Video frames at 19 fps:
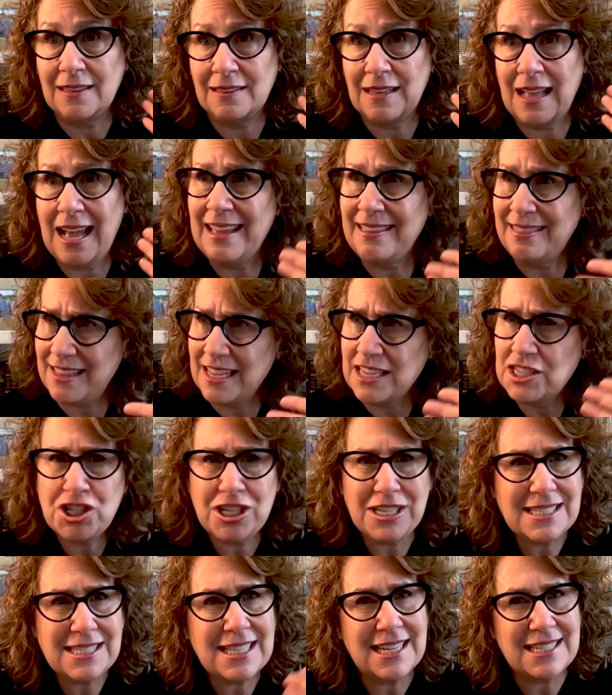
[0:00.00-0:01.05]
I think
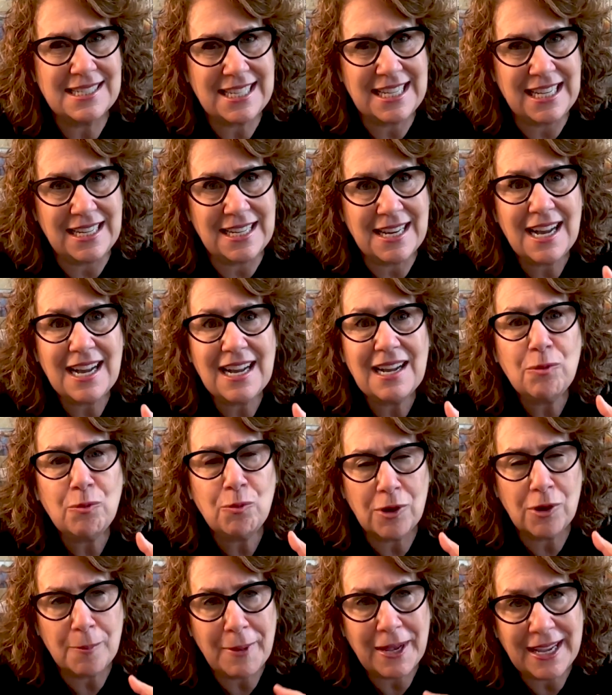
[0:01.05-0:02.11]
she's Latina
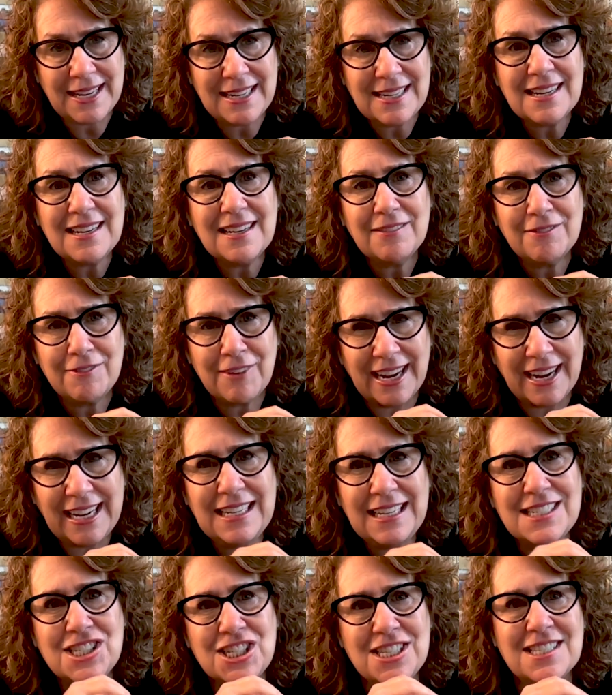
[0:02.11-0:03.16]
woman,
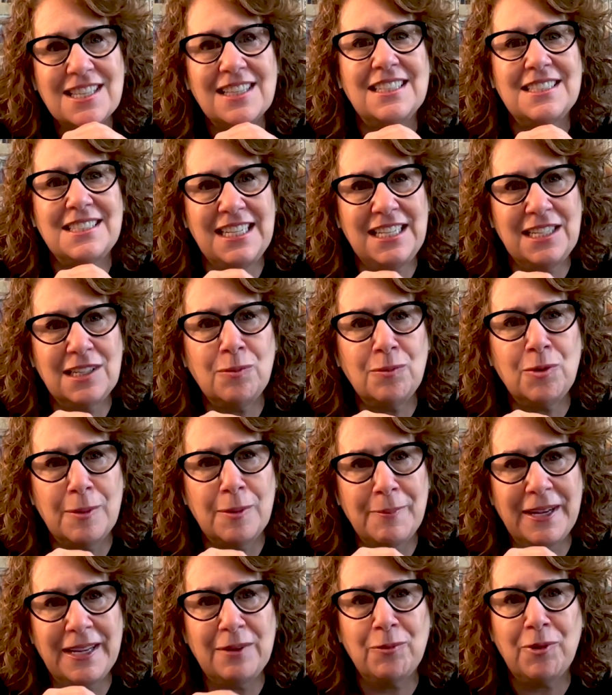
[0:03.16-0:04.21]
right? She's a Latina
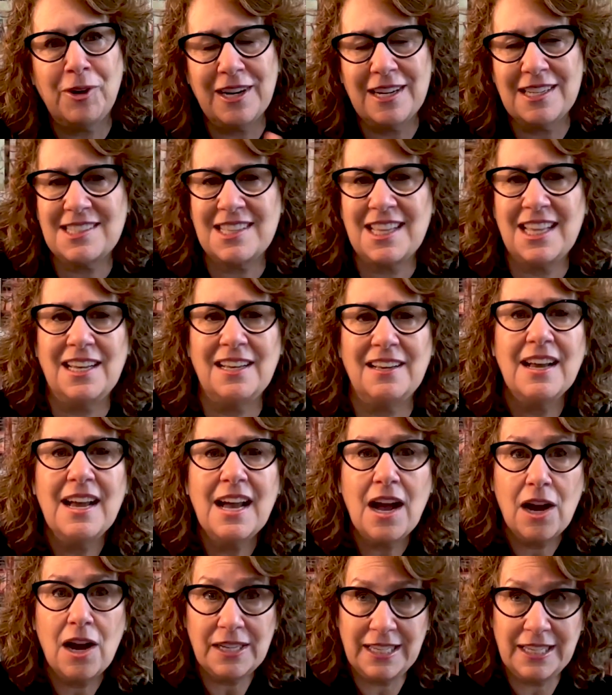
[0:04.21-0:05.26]
woman, whereas the
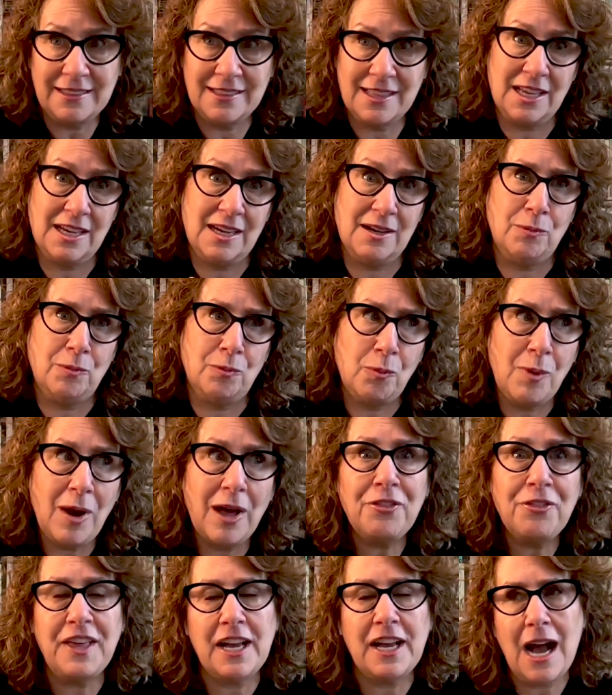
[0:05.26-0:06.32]

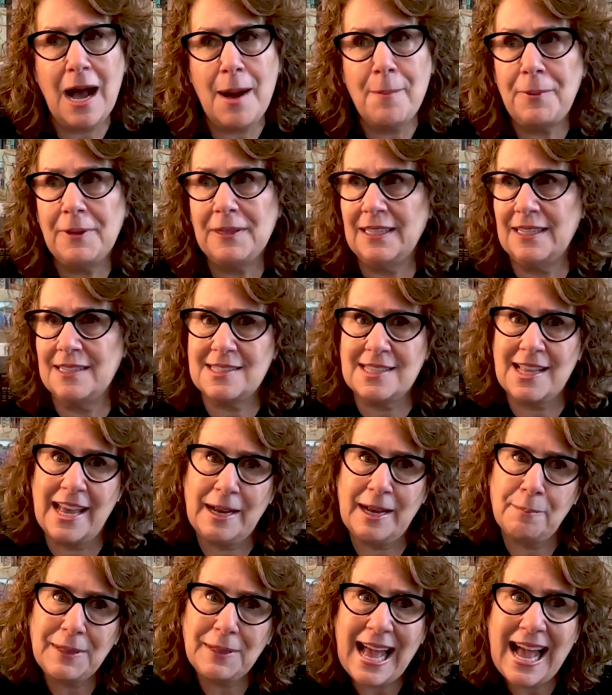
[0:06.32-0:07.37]
wealthy couple is like
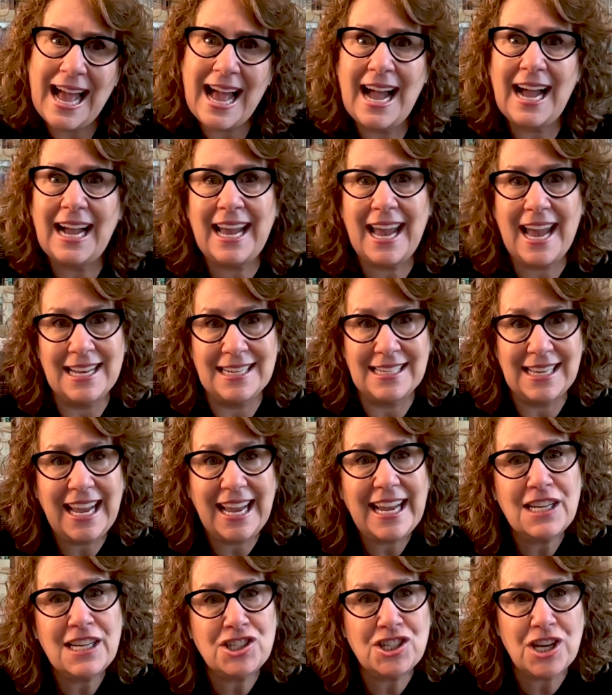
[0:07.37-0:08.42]
Black and
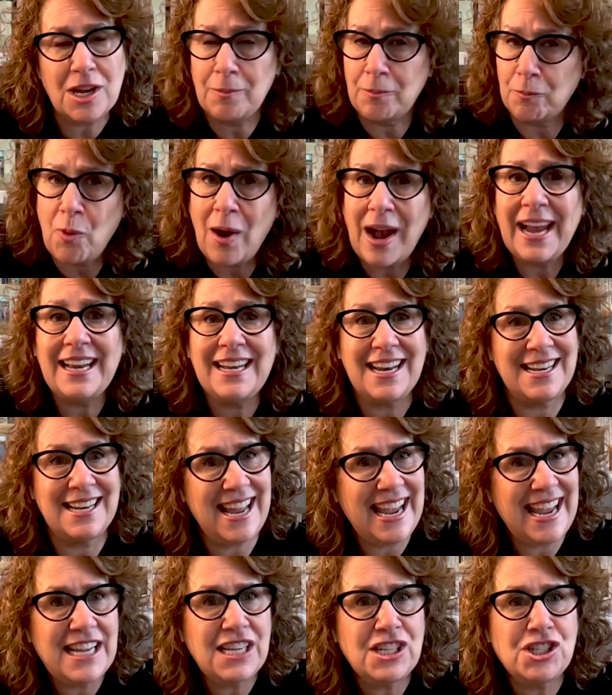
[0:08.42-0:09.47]
Asian, white and
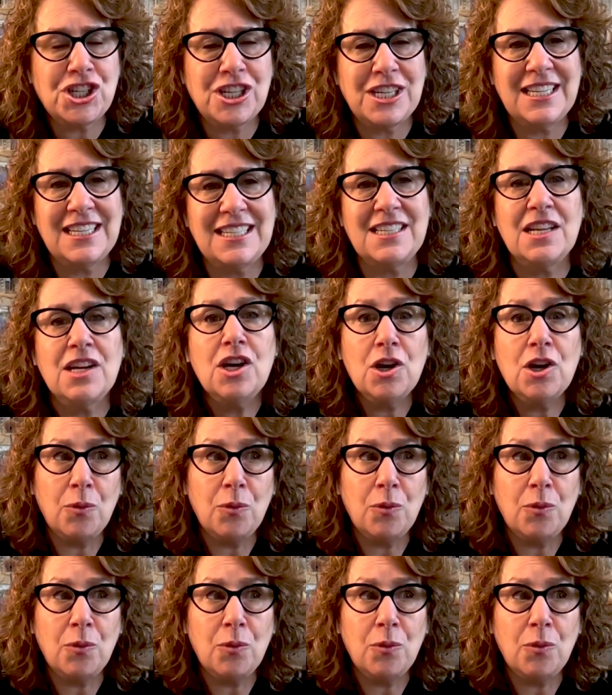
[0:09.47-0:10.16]
Asian.